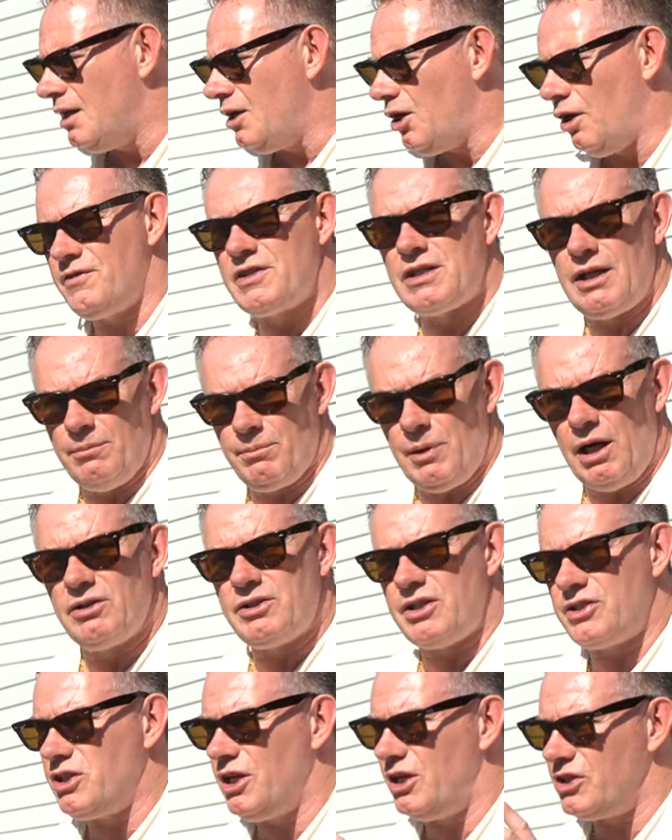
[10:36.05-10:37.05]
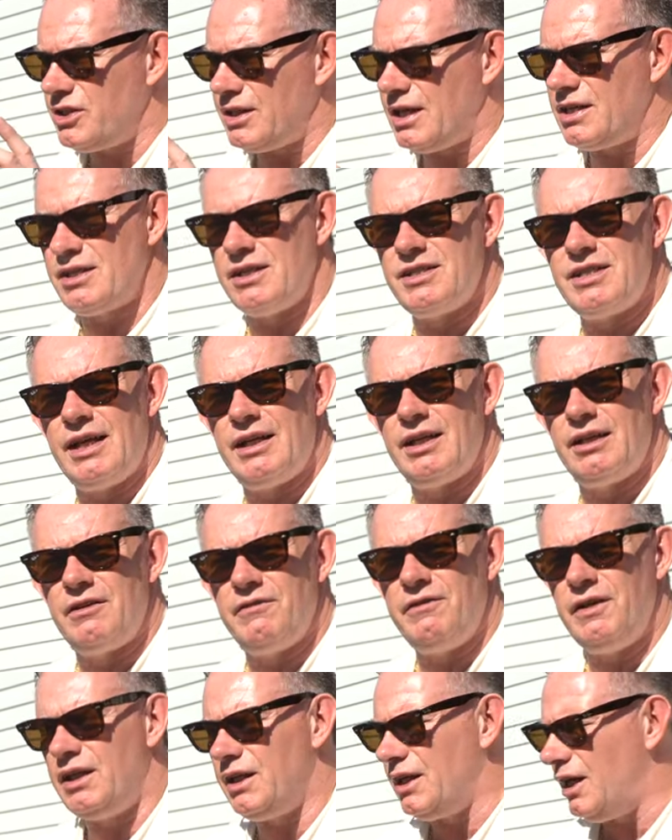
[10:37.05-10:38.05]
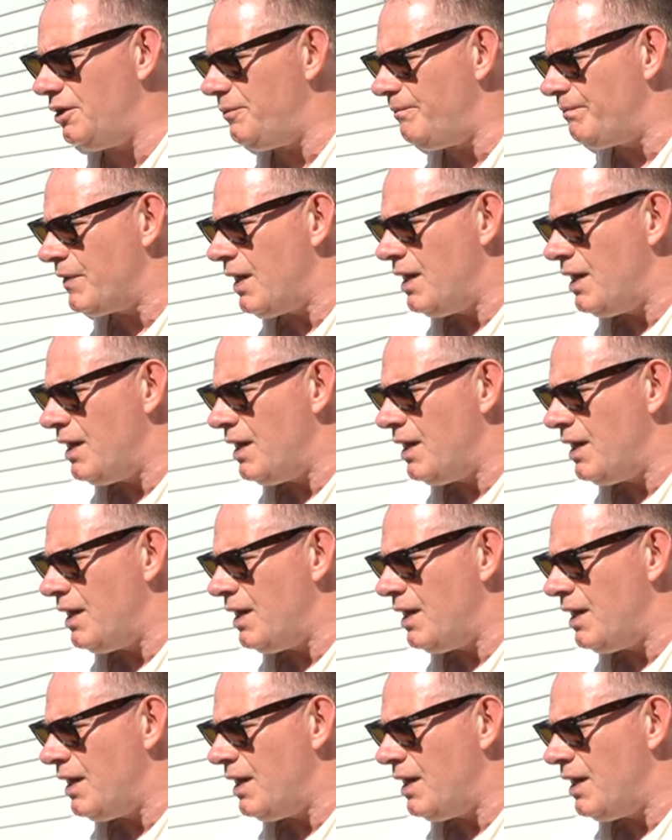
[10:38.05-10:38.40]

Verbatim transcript: obviously a mild detergent as I said in the video,